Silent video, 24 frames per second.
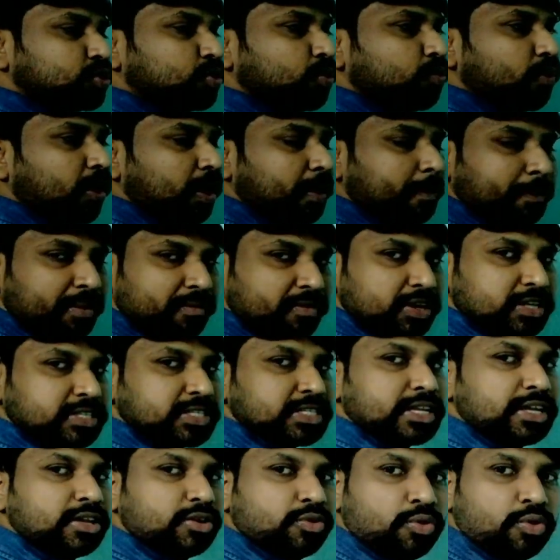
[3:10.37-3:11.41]
So one power
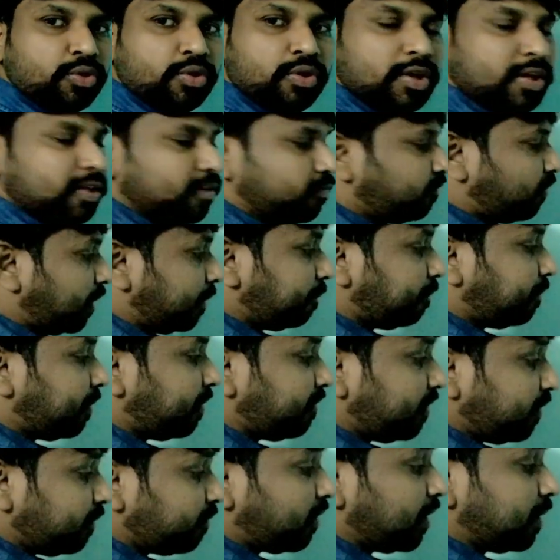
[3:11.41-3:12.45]
zero, one
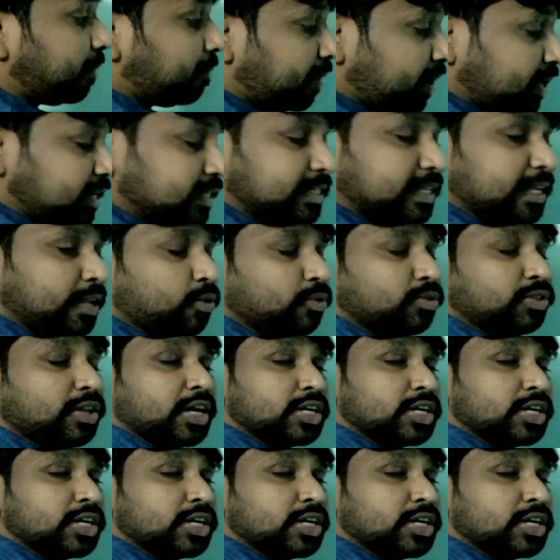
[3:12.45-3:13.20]
power one by zero.